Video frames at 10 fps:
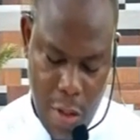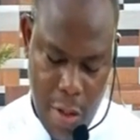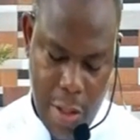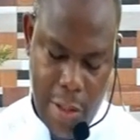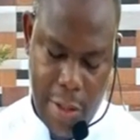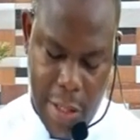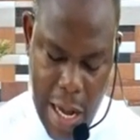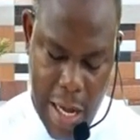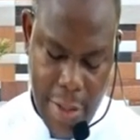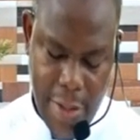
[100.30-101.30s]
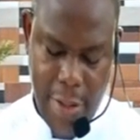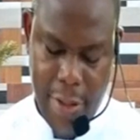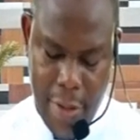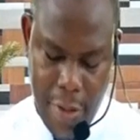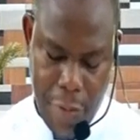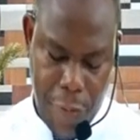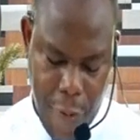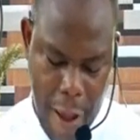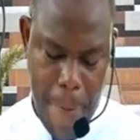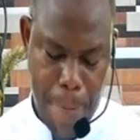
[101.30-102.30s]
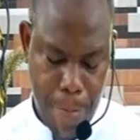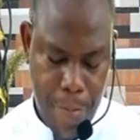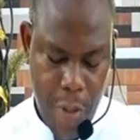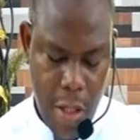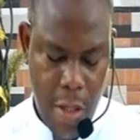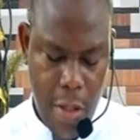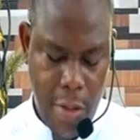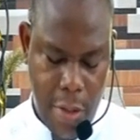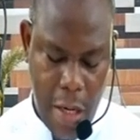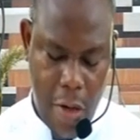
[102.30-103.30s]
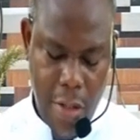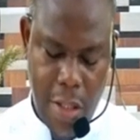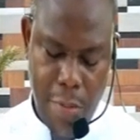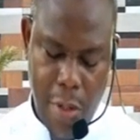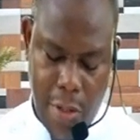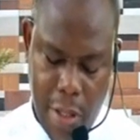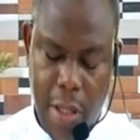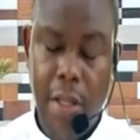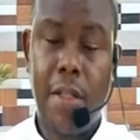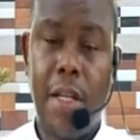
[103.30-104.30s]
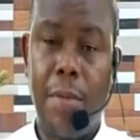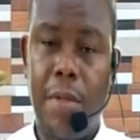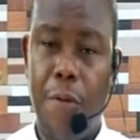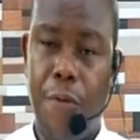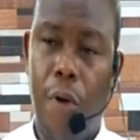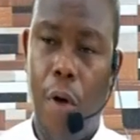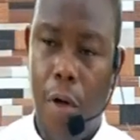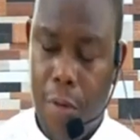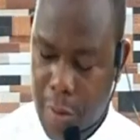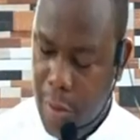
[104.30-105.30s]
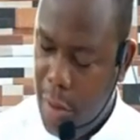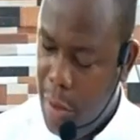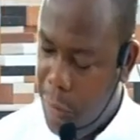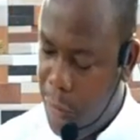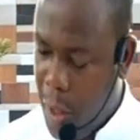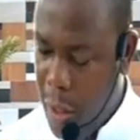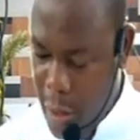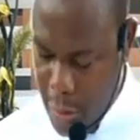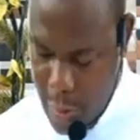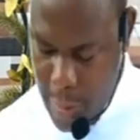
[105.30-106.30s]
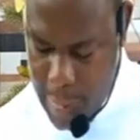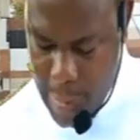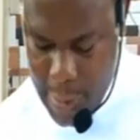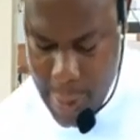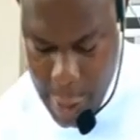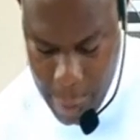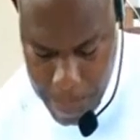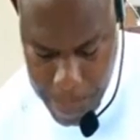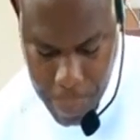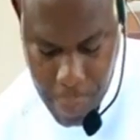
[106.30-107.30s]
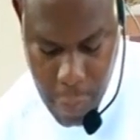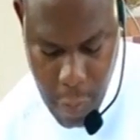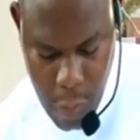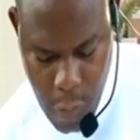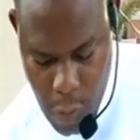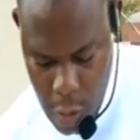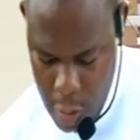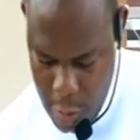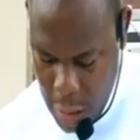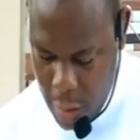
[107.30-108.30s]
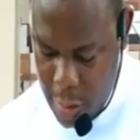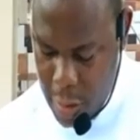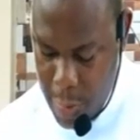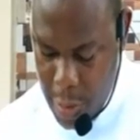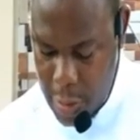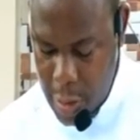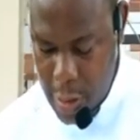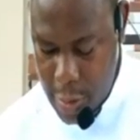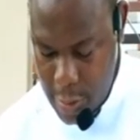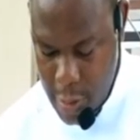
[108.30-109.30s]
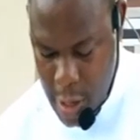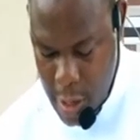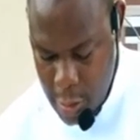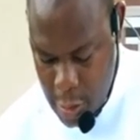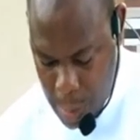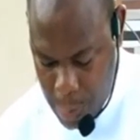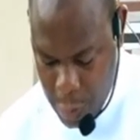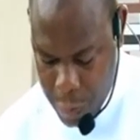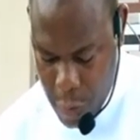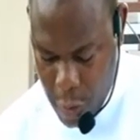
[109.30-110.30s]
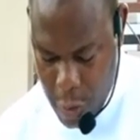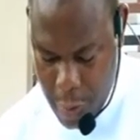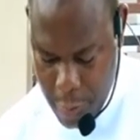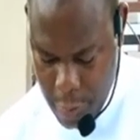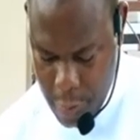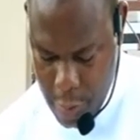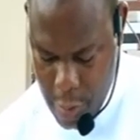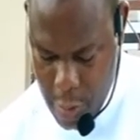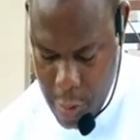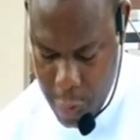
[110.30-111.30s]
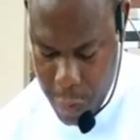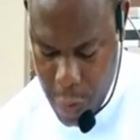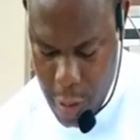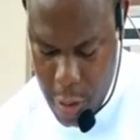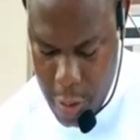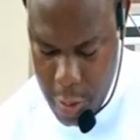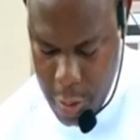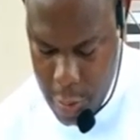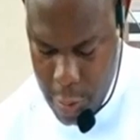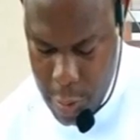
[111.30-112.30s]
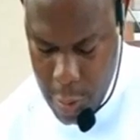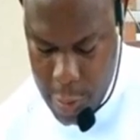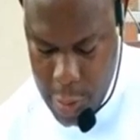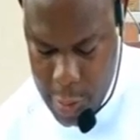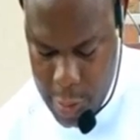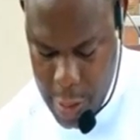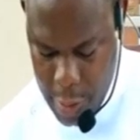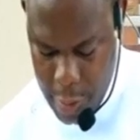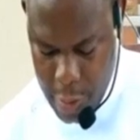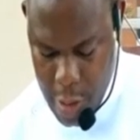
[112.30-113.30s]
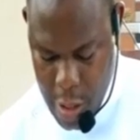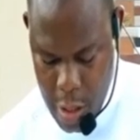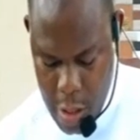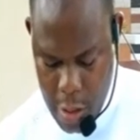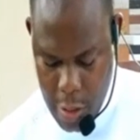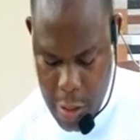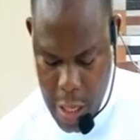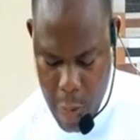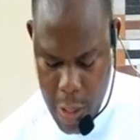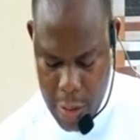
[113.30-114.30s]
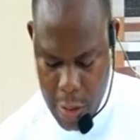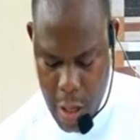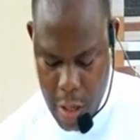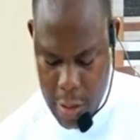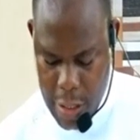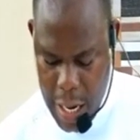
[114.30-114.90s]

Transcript: Stand firm. 2 Timothy chapter 4, 4 to 16. 2 Timothy chapter 4, 4 to 16. They will turn their